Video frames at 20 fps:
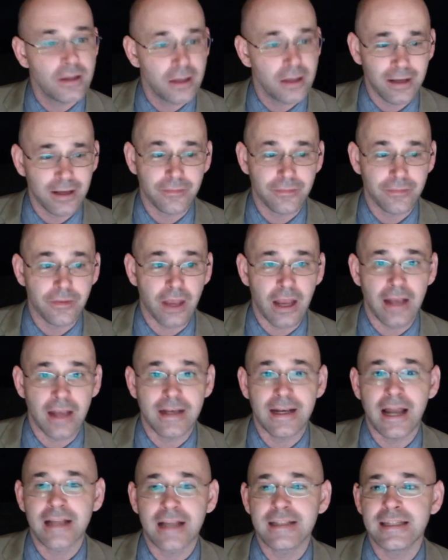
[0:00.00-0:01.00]
a
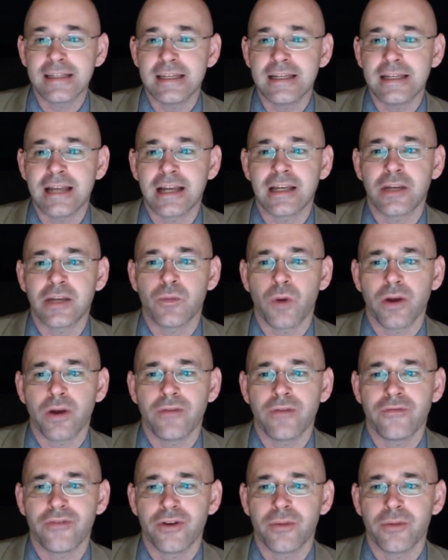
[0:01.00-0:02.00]
1991
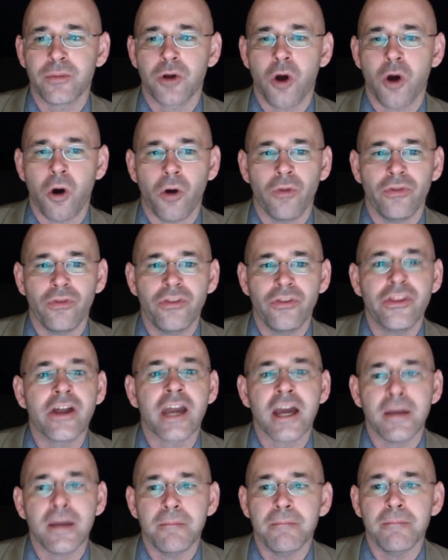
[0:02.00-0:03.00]
film called The
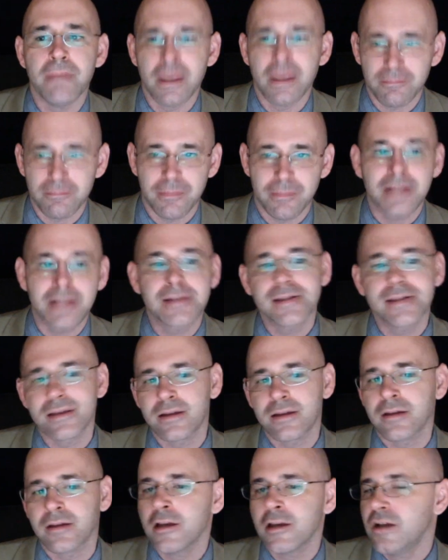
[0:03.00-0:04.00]
Commitments,
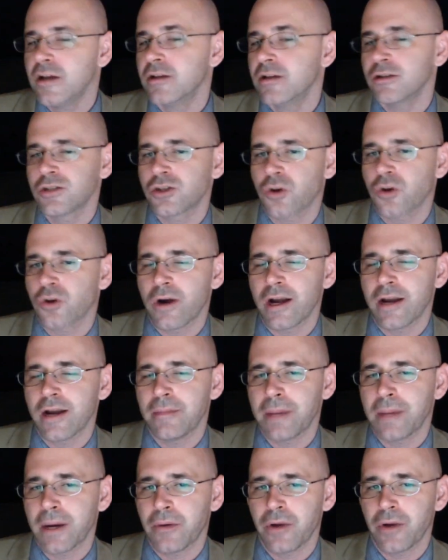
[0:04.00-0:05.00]
a story
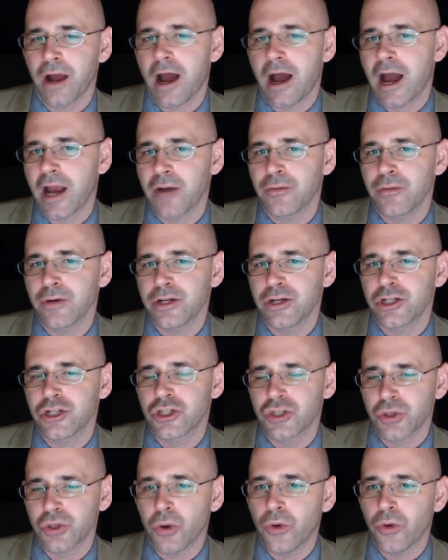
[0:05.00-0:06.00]
about Irish
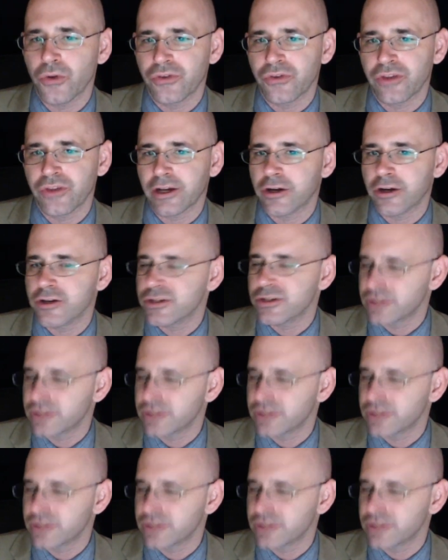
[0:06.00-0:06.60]
soul singers.